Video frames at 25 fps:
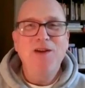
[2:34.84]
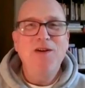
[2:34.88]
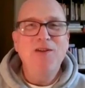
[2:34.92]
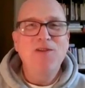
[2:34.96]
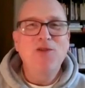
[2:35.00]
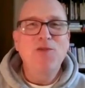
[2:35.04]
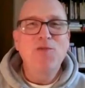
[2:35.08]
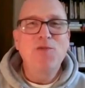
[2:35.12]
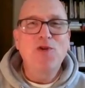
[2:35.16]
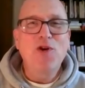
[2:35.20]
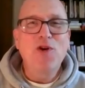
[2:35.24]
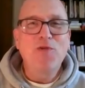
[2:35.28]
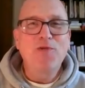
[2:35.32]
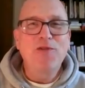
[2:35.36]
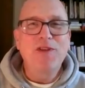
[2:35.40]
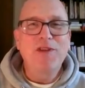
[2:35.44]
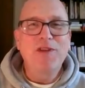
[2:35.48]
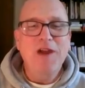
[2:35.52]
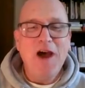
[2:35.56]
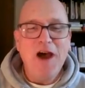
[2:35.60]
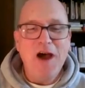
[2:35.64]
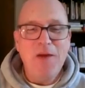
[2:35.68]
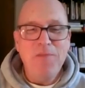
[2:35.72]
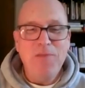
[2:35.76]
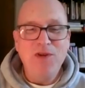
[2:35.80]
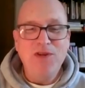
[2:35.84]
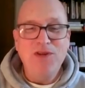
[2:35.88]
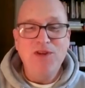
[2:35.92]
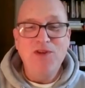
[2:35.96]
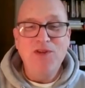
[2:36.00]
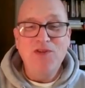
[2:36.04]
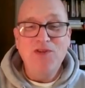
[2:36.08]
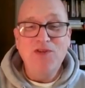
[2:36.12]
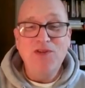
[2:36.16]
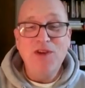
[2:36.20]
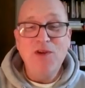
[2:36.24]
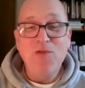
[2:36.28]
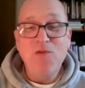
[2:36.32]
I know a little bit over the top, but do
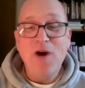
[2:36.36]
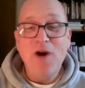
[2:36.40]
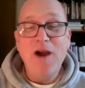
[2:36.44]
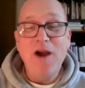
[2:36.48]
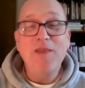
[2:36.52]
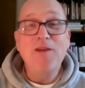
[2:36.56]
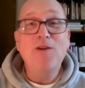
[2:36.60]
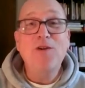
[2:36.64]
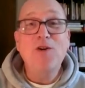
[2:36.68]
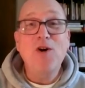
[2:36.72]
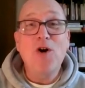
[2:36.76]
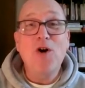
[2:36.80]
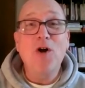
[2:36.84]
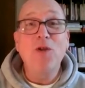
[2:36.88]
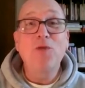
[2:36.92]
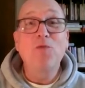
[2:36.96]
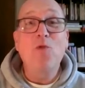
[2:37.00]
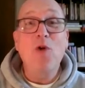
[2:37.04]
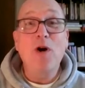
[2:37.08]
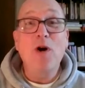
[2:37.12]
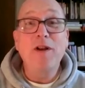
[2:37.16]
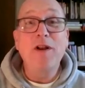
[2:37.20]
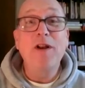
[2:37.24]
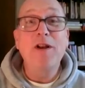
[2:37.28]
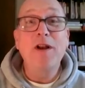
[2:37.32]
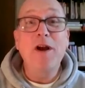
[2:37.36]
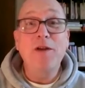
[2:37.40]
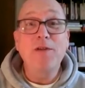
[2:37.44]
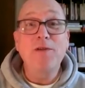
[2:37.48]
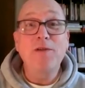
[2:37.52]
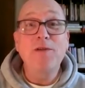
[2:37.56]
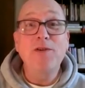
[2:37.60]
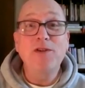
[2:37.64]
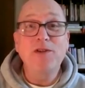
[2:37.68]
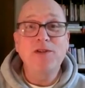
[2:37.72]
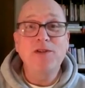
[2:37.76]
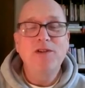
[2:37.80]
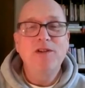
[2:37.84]
you see why they're called one
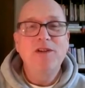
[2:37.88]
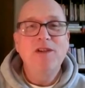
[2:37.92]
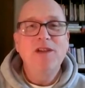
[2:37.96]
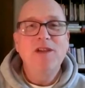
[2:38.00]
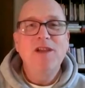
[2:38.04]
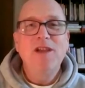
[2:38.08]
another's?